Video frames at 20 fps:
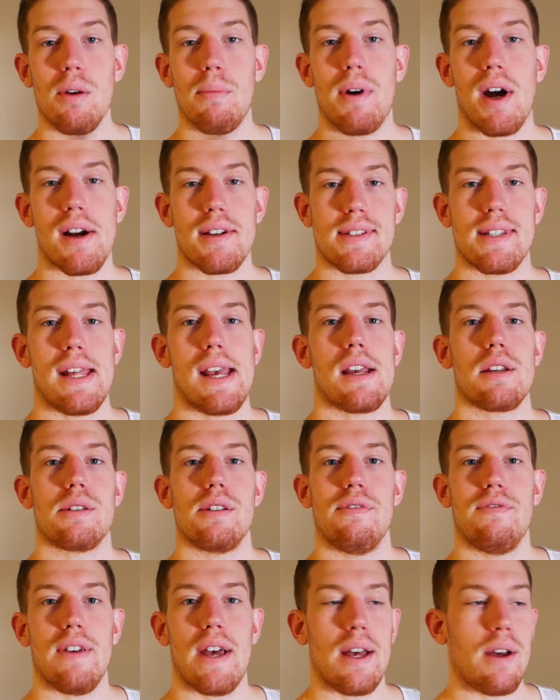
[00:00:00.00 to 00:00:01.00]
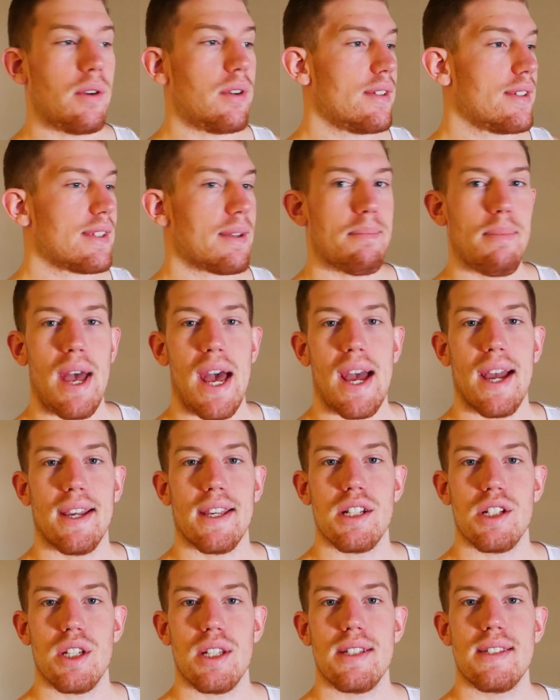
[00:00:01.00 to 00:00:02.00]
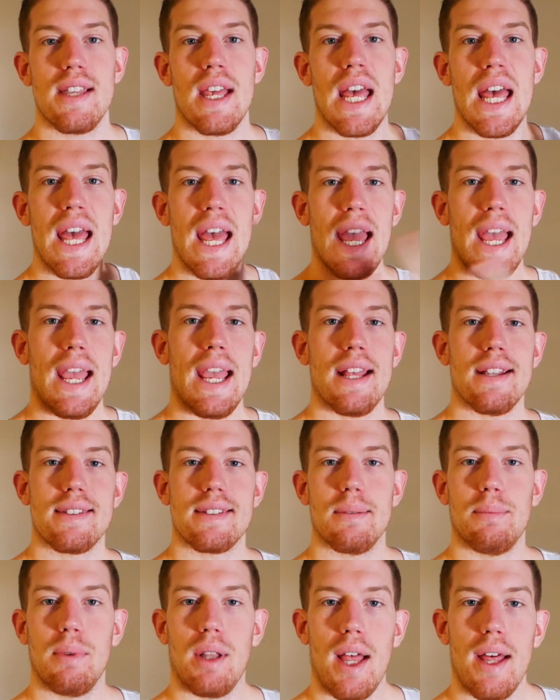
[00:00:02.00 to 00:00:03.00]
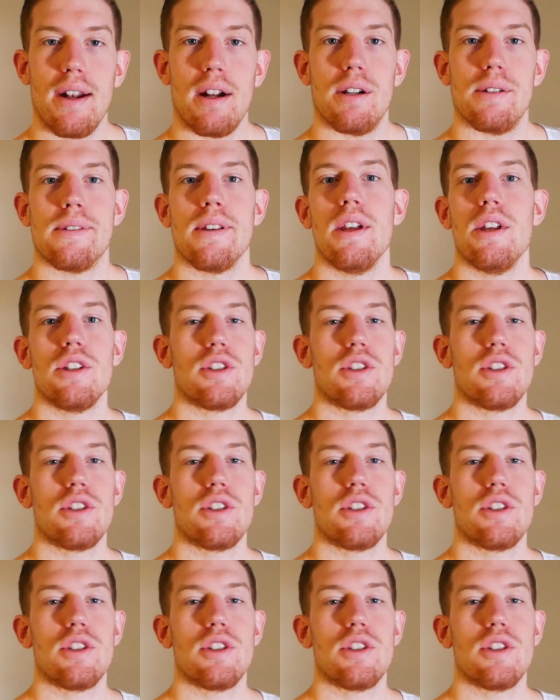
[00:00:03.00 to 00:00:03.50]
Box and I actually found some packages and some letters.